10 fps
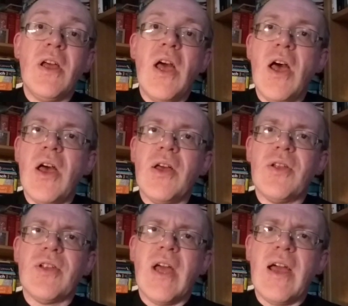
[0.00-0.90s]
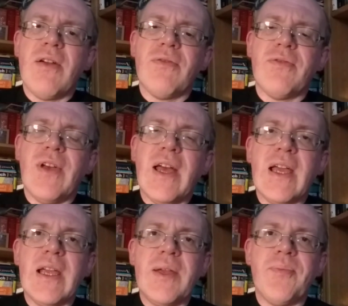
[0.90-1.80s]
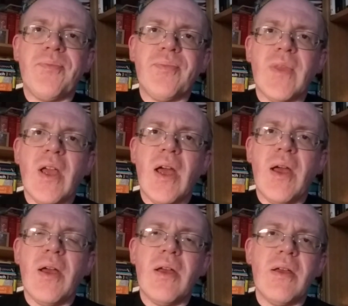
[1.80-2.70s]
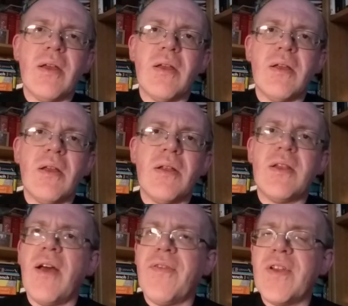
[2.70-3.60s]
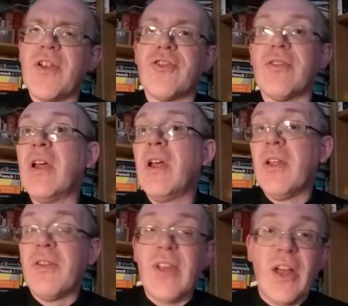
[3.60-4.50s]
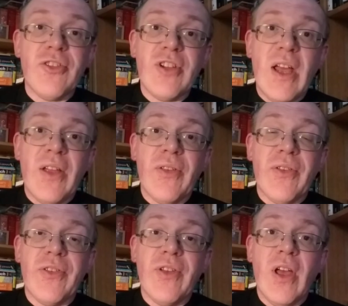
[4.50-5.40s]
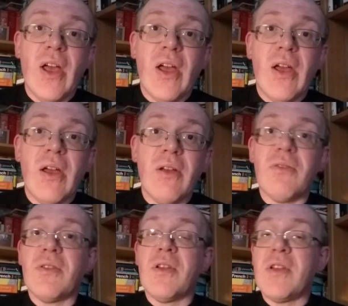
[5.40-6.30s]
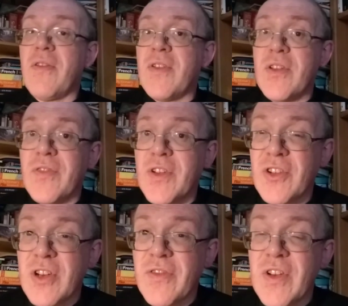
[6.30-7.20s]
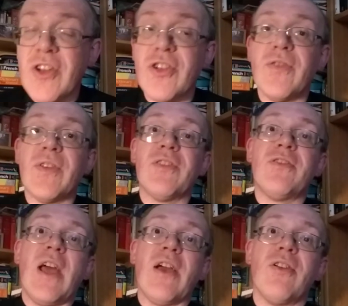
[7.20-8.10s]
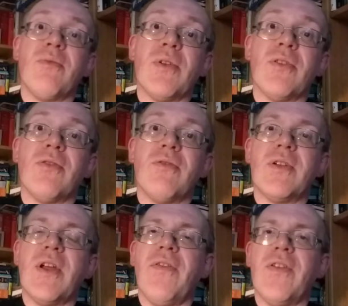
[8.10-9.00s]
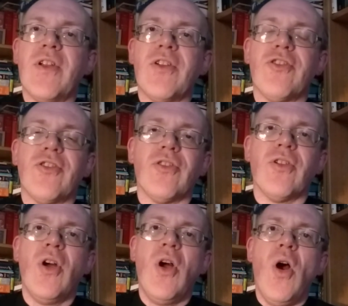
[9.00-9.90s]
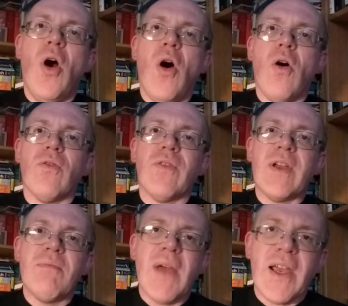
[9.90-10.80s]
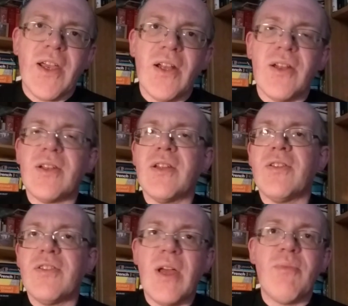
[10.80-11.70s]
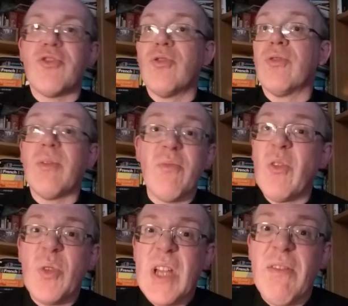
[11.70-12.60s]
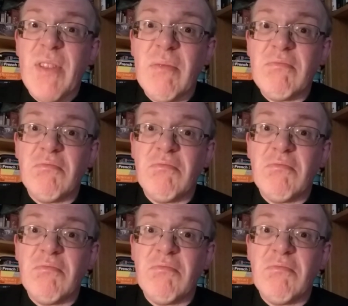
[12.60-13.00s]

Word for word: uh, to have a, uh, a, a, definition such as uh, the defini- definition of a sacrament or a definition of immaculate conception or some, whatever.